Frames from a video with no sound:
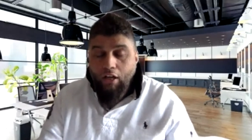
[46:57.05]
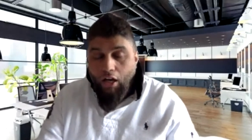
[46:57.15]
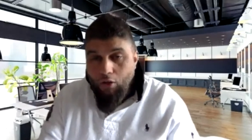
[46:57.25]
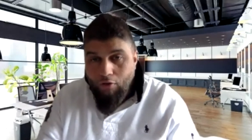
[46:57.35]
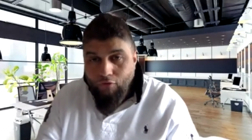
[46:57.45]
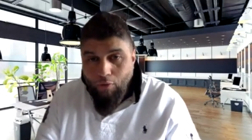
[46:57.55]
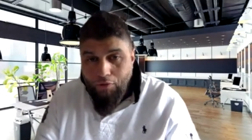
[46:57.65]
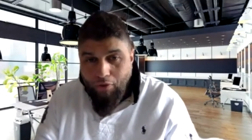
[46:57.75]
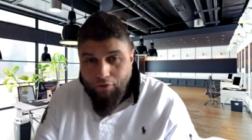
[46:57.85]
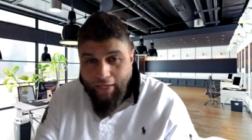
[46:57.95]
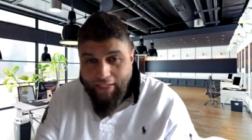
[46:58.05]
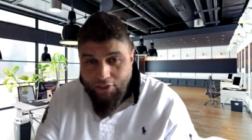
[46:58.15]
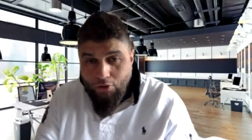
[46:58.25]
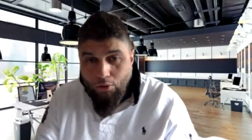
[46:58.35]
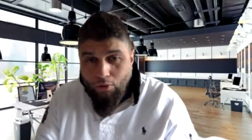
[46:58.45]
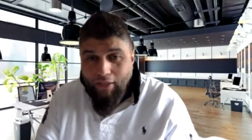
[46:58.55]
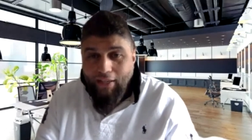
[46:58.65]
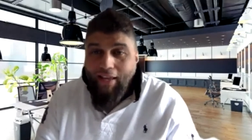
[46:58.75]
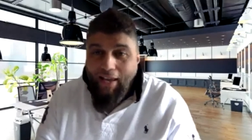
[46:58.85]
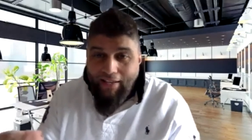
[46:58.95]
I look forward to our next call
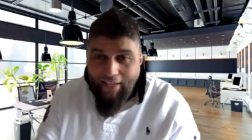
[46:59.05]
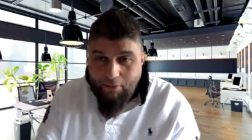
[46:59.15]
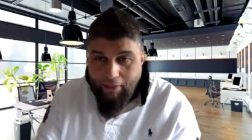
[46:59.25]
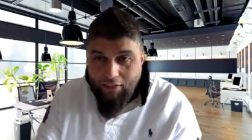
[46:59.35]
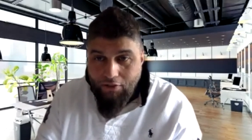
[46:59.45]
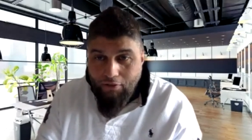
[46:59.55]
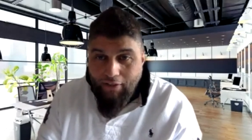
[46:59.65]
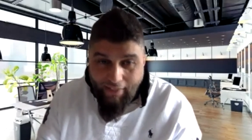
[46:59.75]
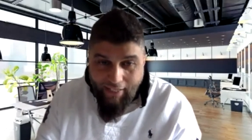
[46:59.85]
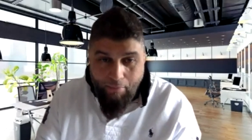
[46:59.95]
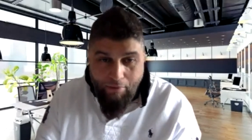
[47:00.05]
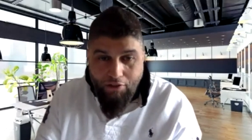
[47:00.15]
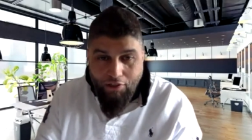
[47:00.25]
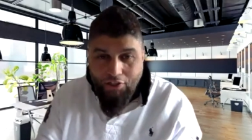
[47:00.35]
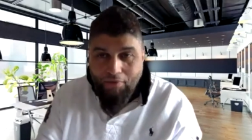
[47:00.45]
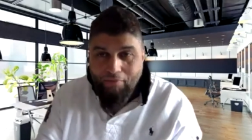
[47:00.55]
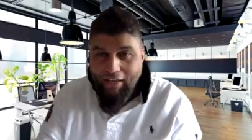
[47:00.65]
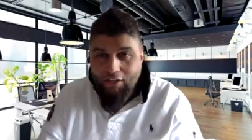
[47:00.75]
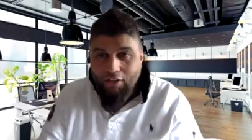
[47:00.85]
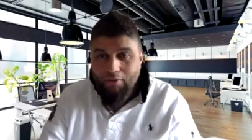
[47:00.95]
and let's speak soon and keep in touch.
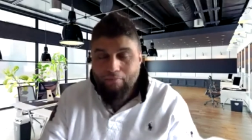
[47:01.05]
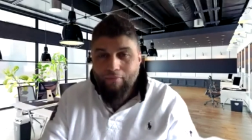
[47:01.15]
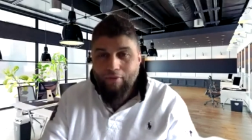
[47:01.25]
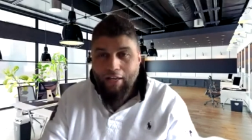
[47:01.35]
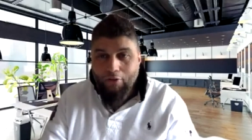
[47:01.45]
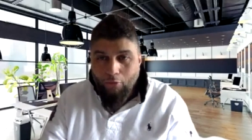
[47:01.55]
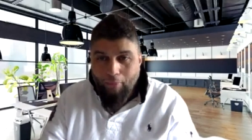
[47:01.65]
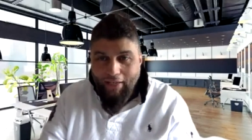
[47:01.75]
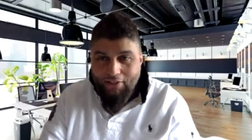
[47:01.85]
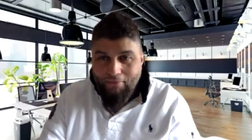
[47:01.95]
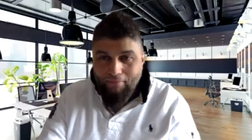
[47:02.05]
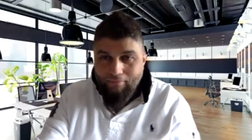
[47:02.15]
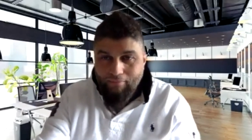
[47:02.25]
Thank you and God bless.